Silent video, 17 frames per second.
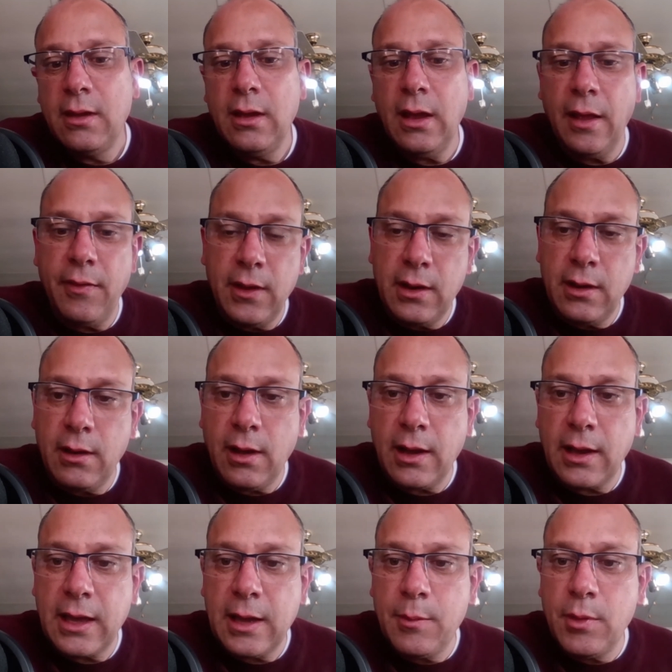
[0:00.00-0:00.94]
And then
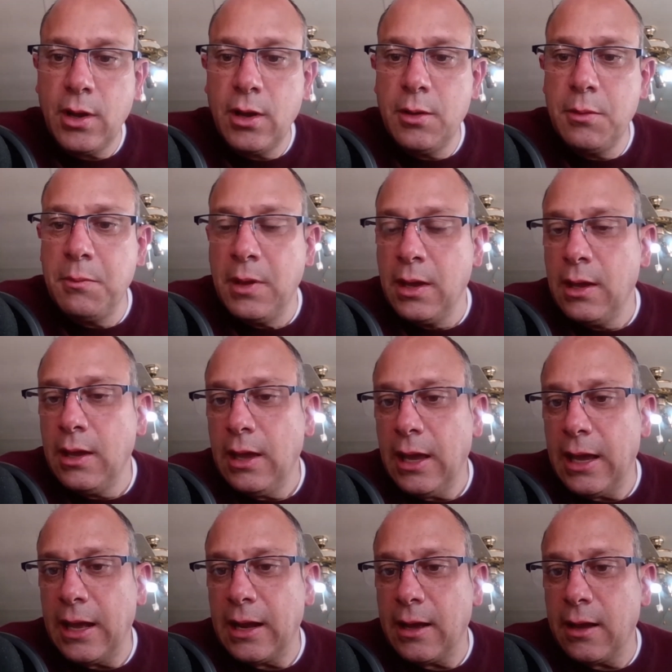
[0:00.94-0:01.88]
I come home
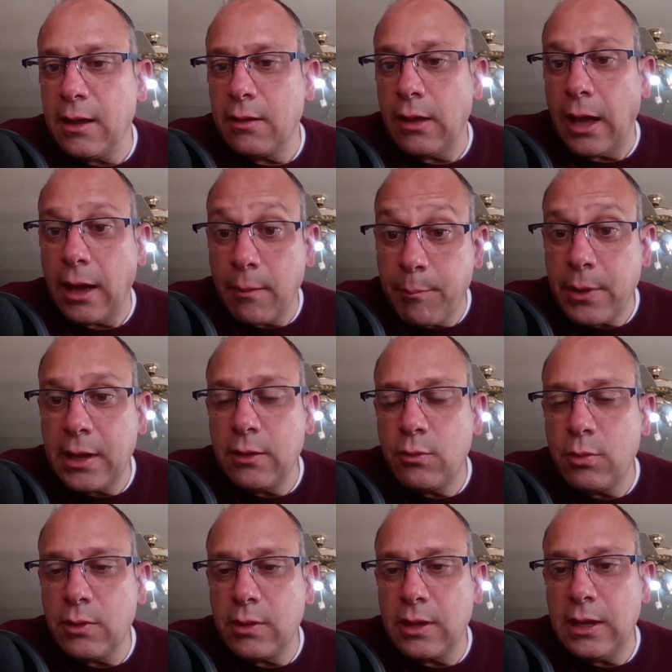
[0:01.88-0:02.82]
and I
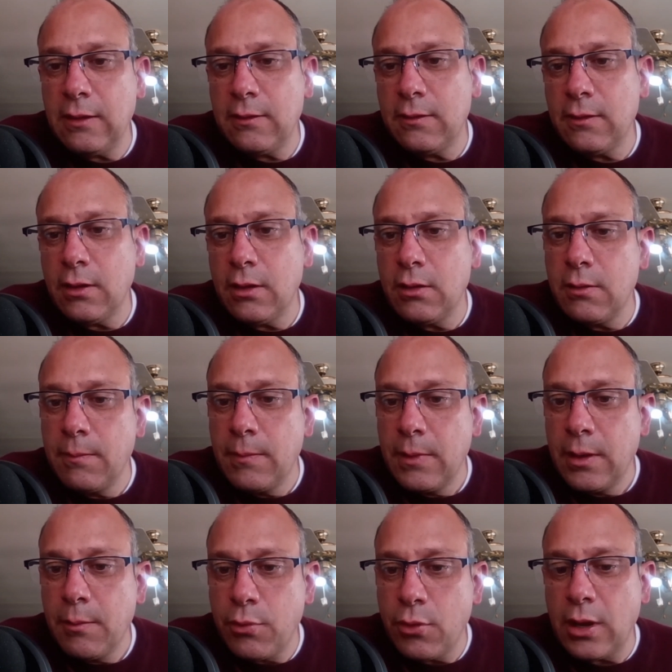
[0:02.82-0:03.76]
paint with a gesso,
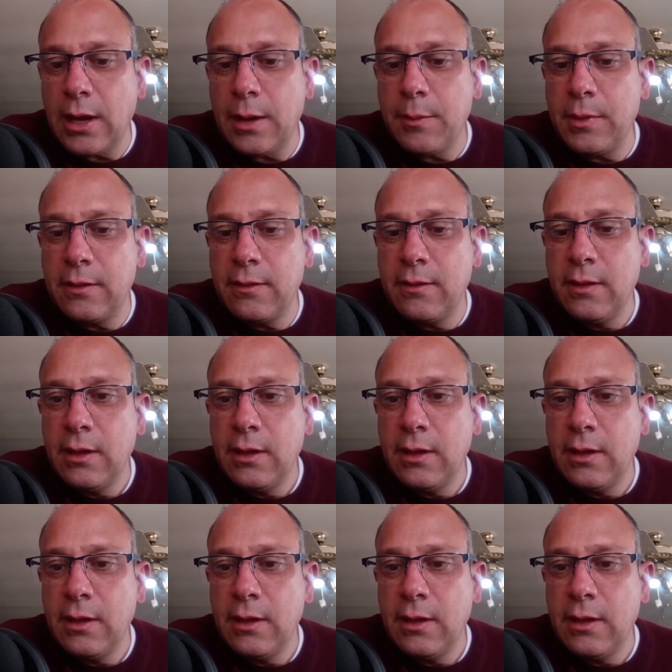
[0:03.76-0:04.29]
prime it,